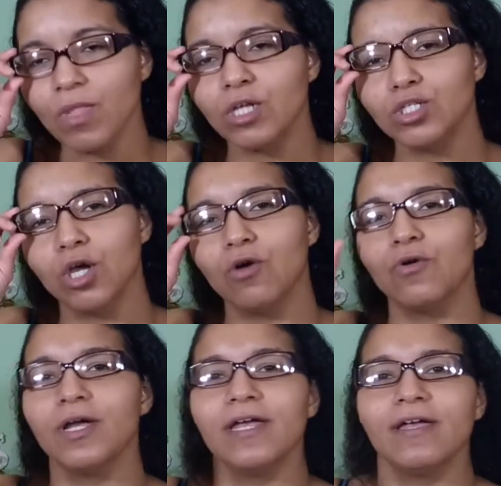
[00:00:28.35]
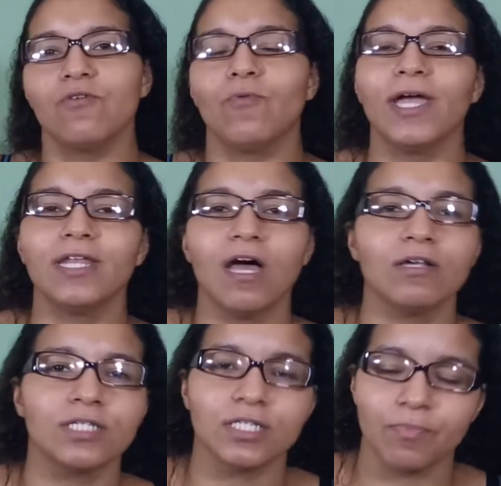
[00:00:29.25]
So weight
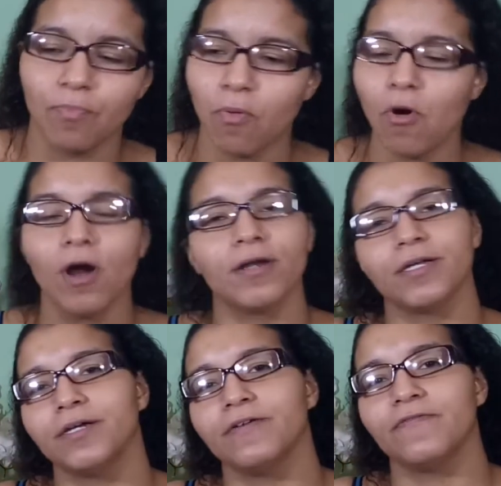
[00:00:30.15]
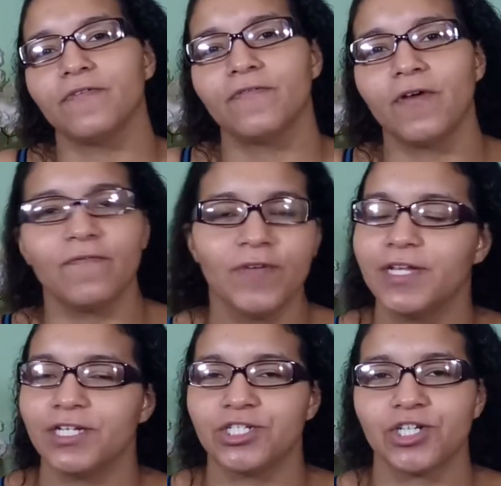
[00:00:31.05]
loss is a part of a
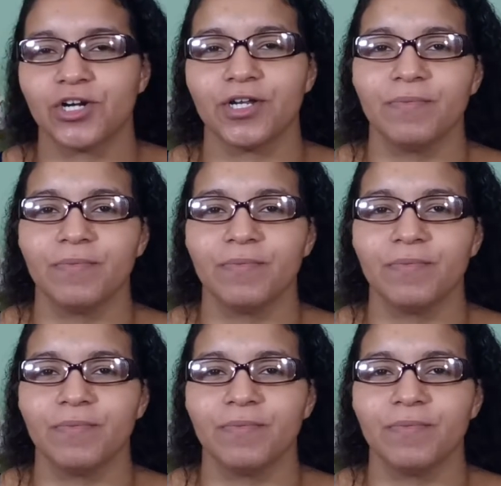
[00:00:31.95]
fitness journey,